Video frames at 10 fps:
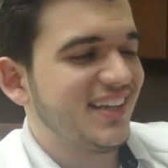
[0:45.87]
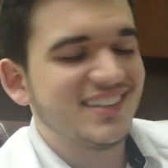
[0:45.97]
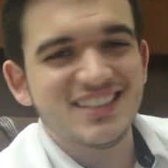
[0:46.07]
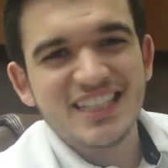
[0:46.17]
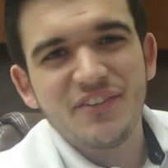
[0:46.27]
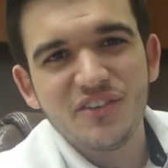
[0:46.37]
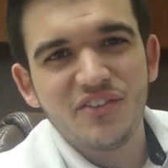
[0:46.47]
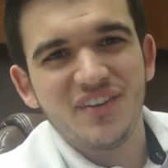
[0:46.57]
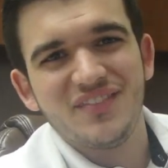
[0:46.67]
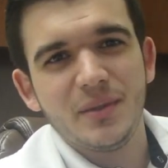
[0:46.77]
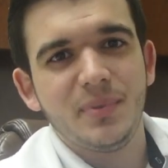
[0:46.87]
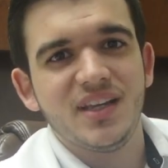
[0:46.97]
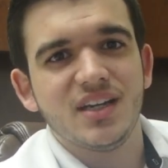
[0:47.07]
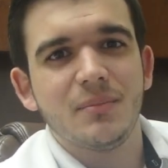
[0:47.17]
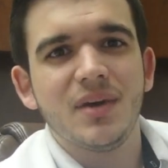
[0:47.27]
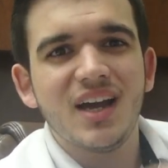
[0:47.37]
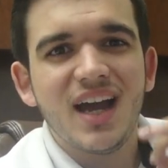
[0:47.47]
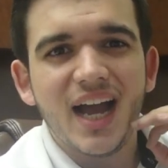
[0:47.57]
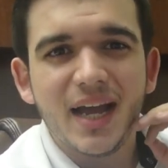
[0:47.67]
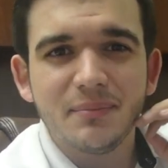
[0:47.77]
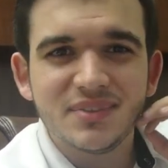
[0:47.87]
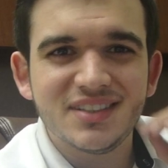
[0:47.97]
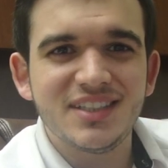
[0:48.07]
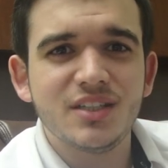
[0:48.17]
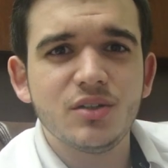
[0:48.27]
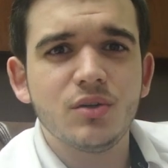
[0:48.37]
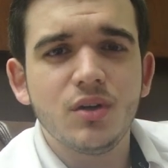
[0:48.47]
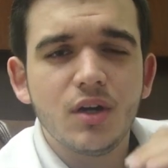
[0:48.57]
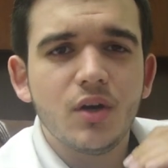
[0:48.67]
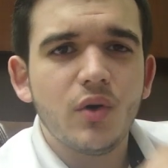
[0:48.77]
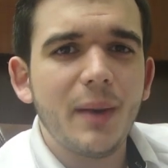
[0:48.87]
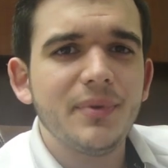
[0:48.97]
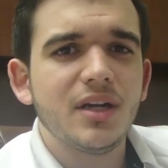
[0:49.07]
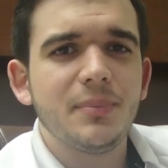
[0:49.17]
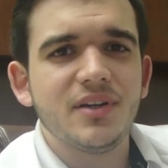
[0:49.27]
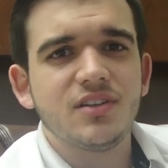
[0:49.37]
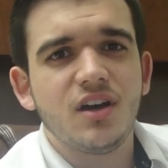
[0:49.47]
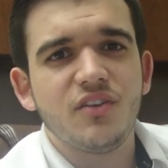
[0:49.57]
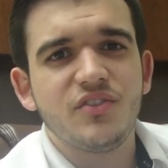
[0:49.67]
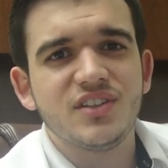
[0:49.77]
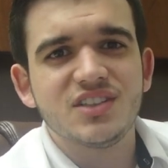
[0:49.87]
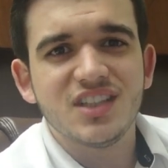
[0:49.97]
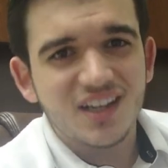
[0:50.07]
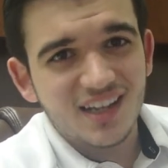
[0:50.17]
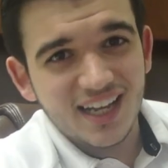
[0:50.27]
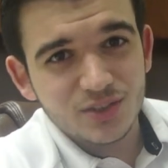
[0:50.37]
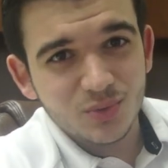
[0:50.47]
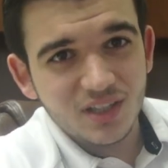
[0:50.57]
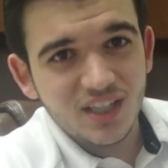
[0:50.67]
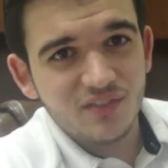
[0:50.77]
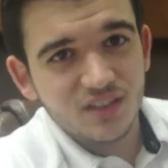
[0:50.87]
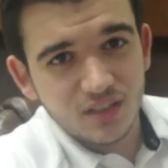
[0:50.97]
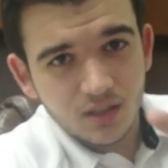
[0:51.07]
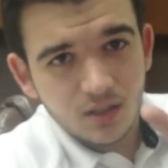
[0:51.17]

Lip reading: It is 7:50 p.m. I am still wrapping up here at the office. Last one leaving.